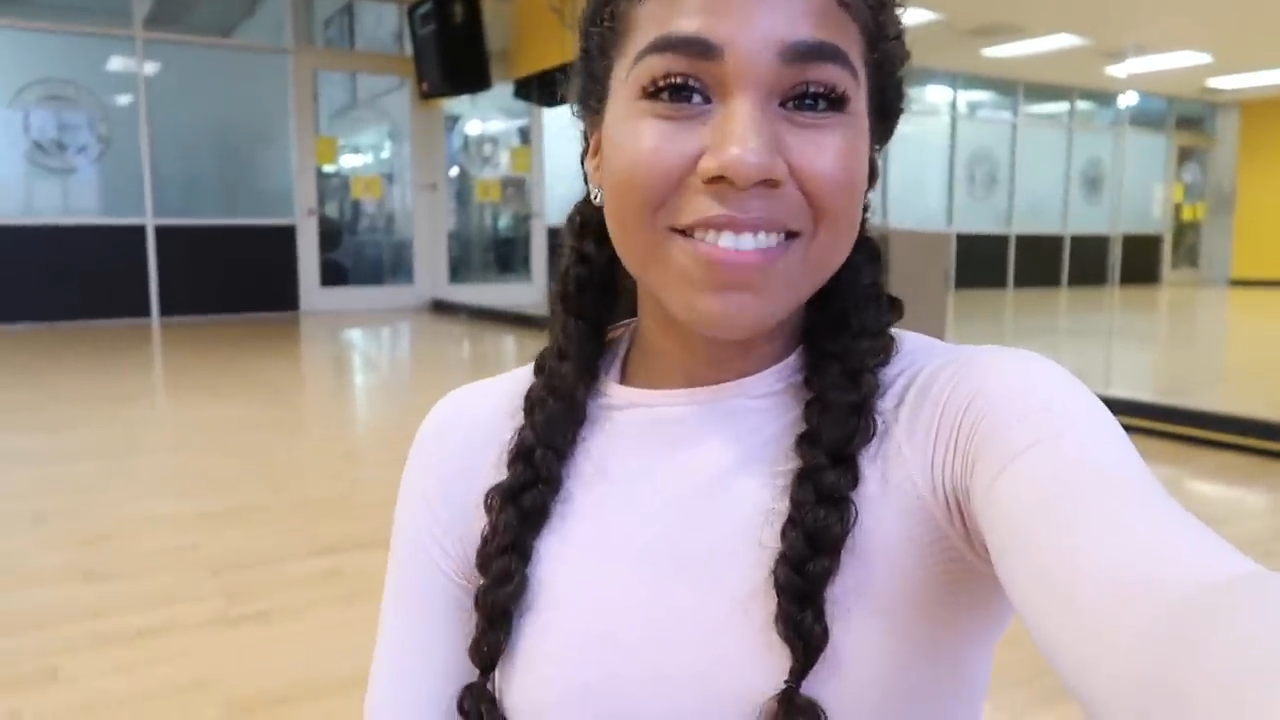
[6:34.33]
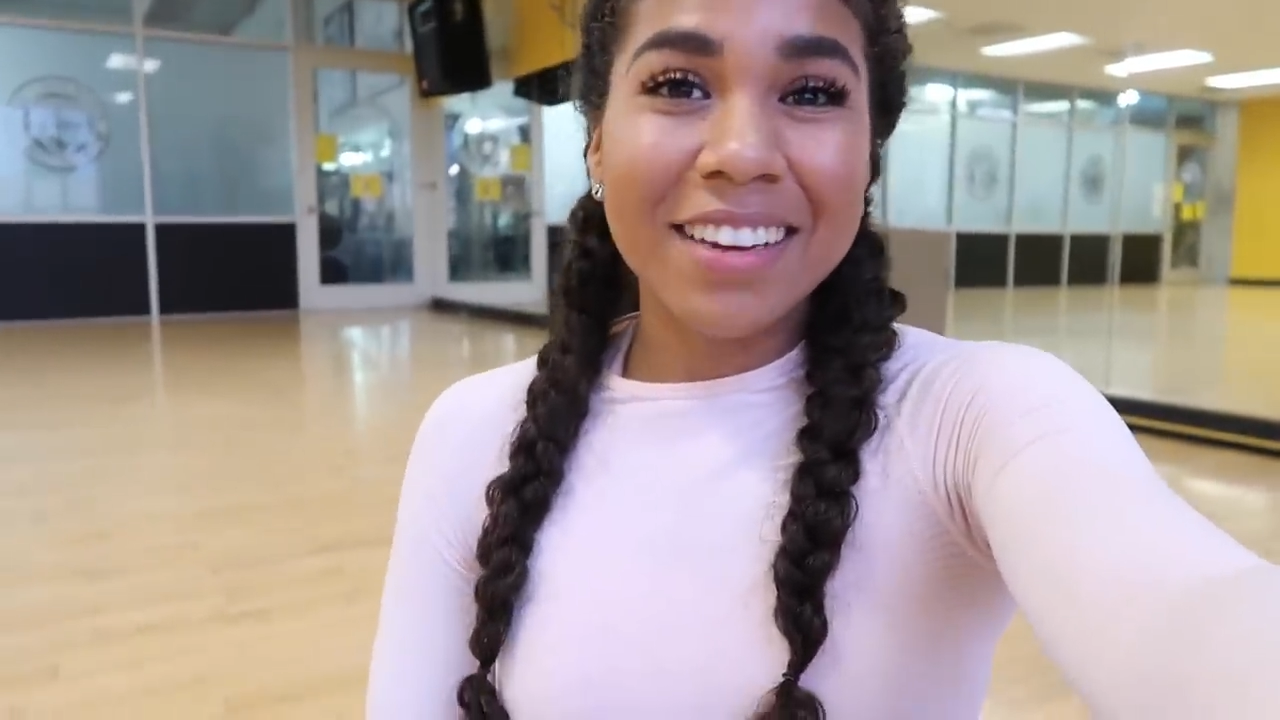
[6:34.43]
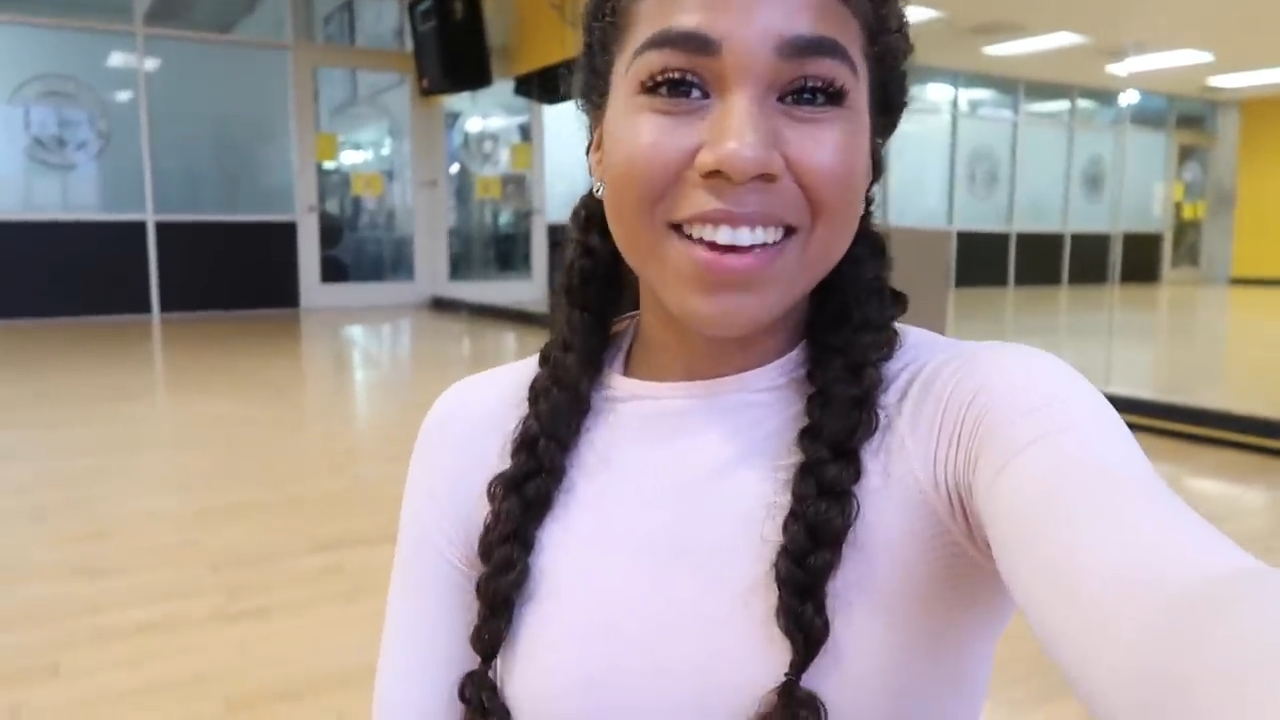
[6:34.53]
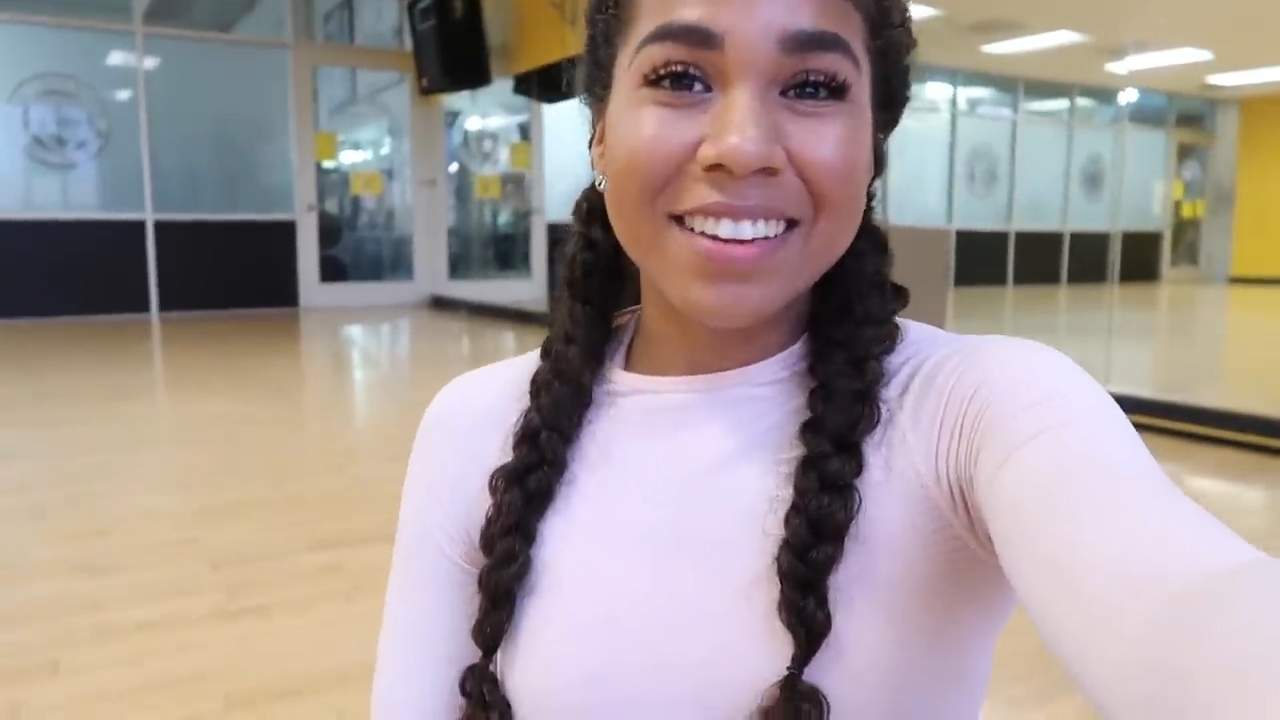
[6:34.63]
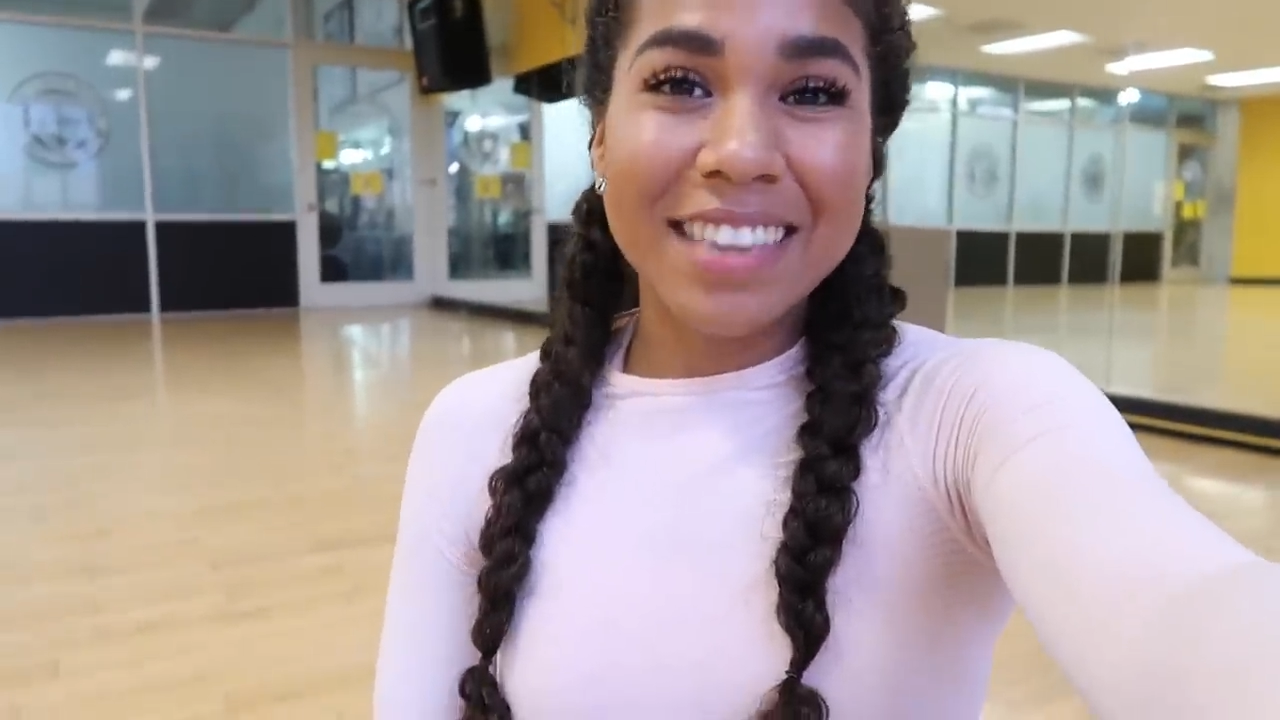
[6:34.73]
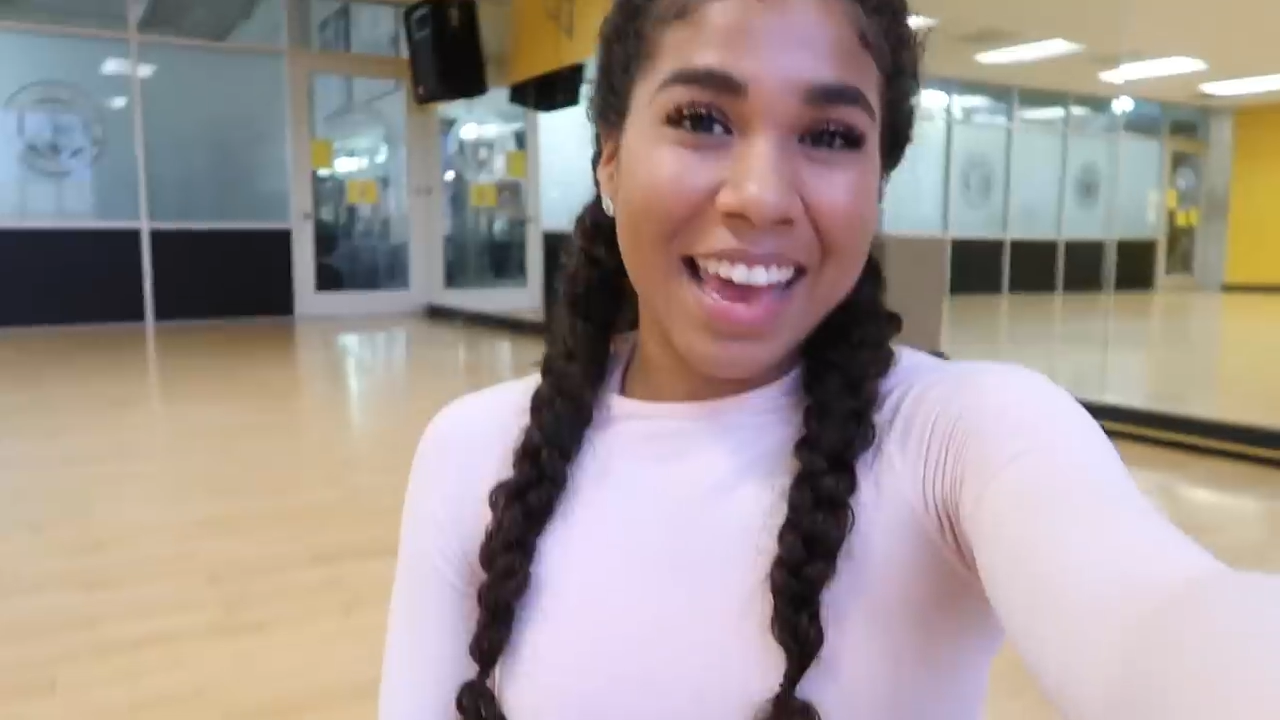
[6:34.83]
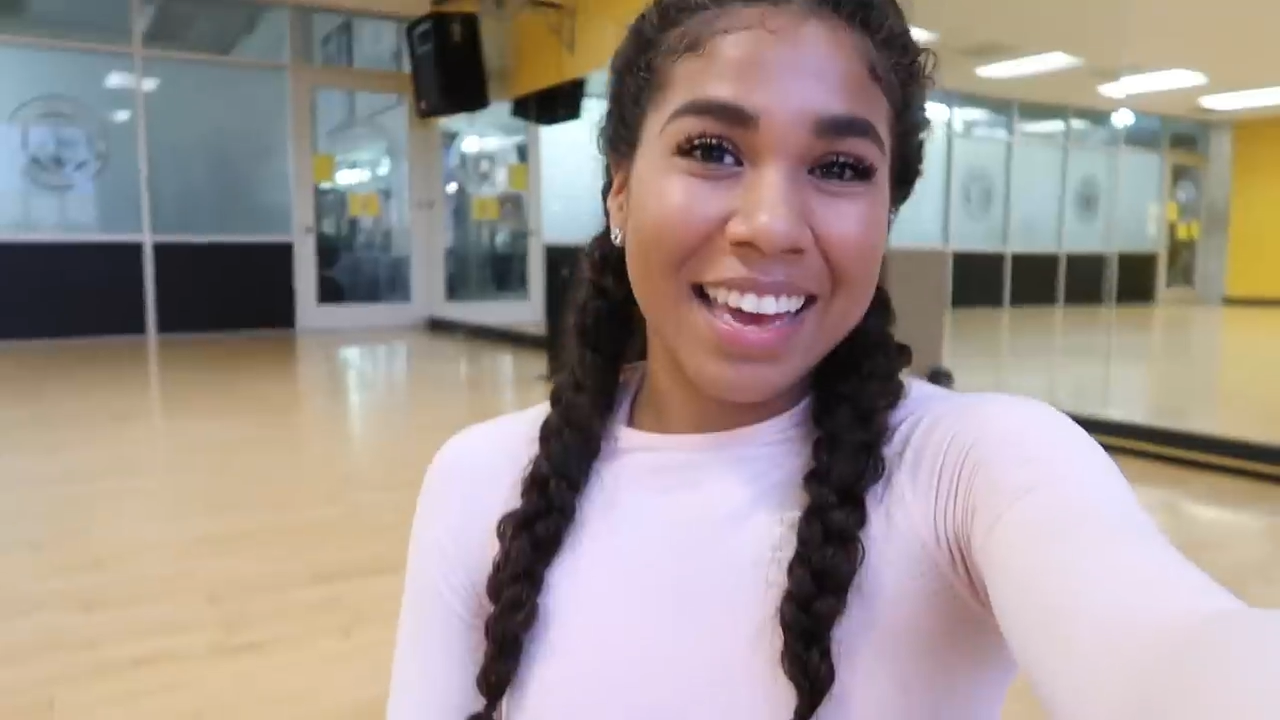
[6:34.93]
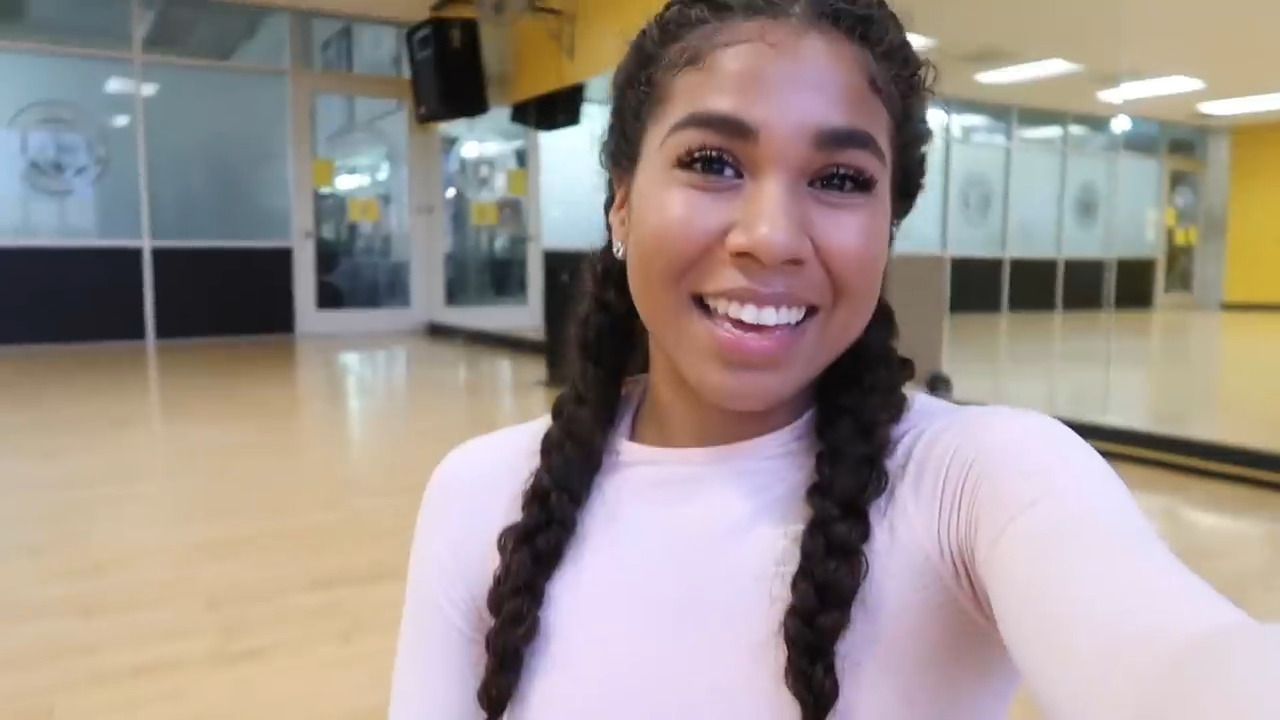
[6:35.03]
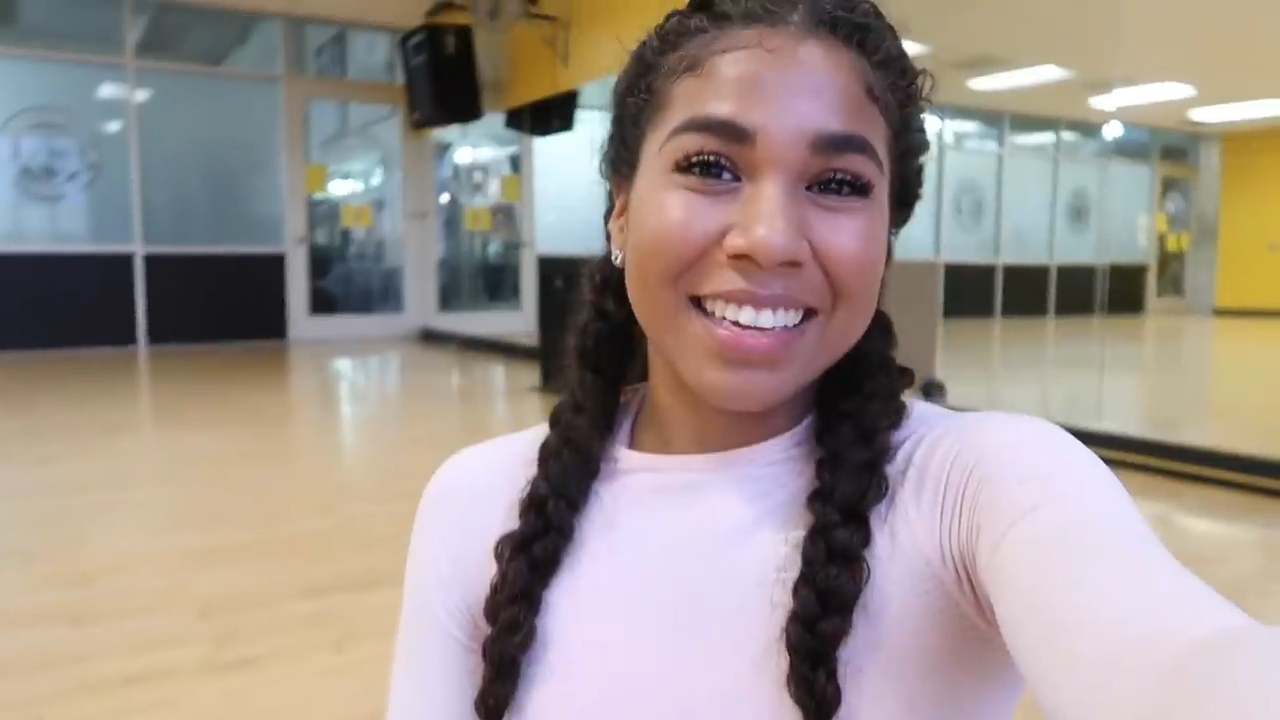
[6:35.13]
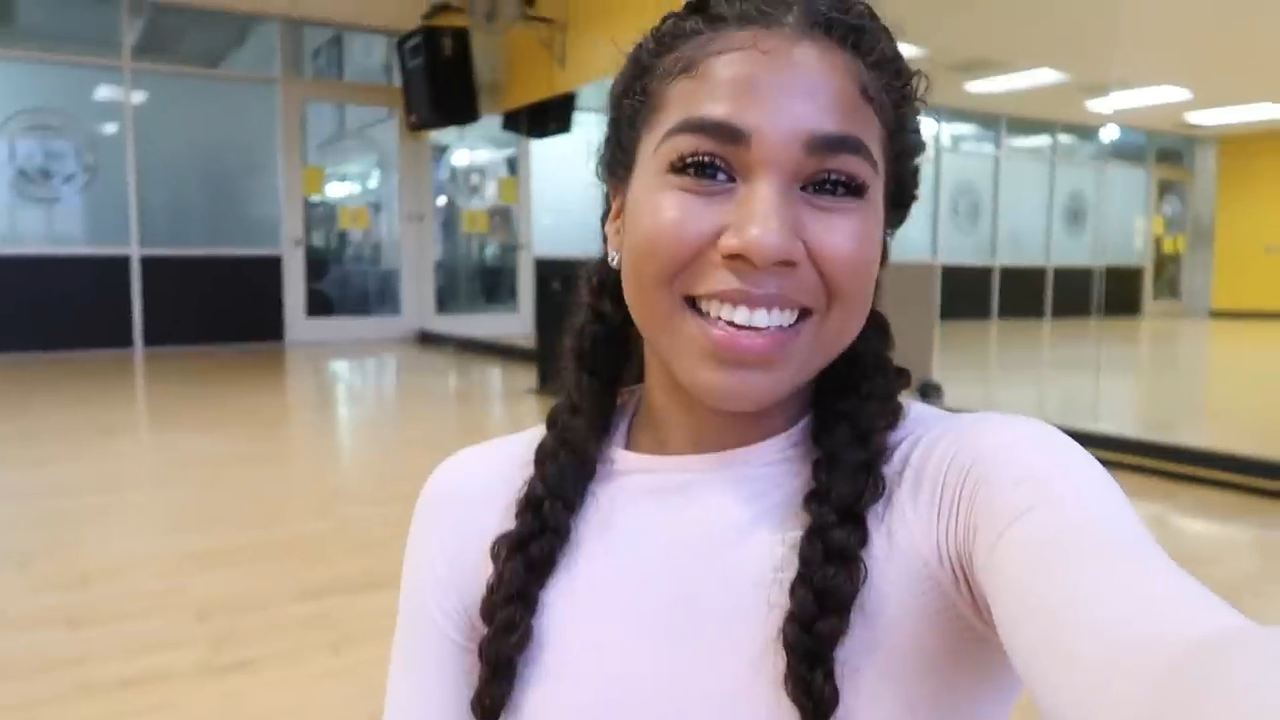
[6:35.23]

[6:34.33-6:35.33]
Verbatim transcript: every other day.